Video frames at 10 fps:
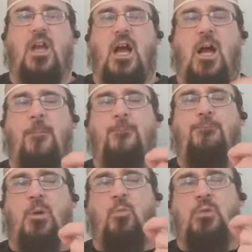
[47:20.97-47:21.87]
Um,
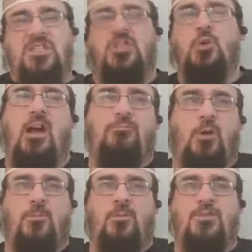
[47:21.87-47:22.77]
but we do have
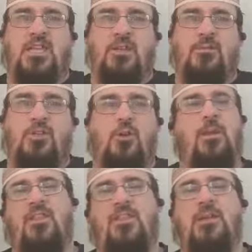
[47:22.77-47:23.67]
problems here in Europe,
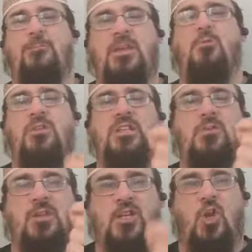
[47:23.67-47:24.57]
and I think people need
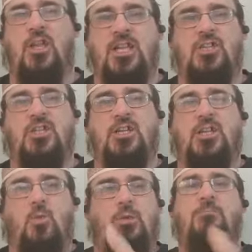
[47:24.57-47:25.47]
to acknowledge
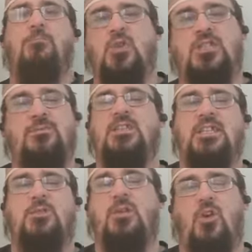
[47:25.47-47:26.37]
we Muslims
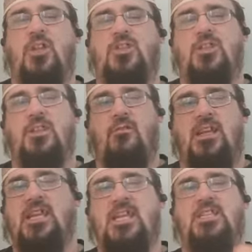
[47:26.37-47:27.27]
need to acknowledge that there
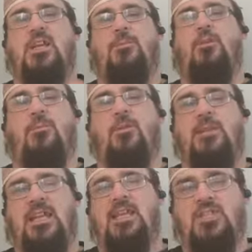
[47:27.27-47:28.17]
is a
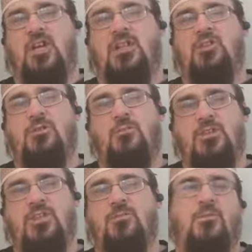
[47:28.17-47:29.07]
problem inside Europe
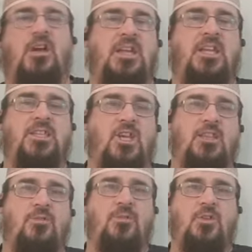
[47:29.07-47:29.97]
with the, uh,
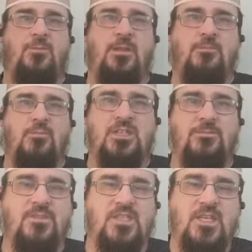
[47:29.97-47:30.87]
inside the European
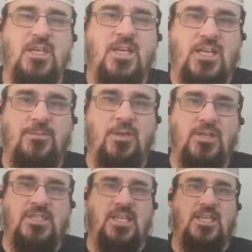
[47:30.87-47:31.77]
Muslims
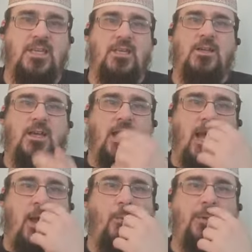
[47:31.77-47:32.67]
community,
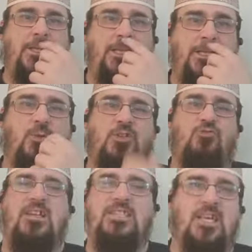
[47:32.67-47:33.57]
and we need to
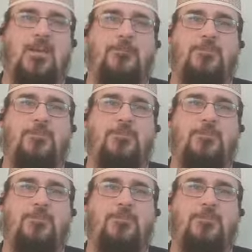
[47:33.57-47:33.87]
address it.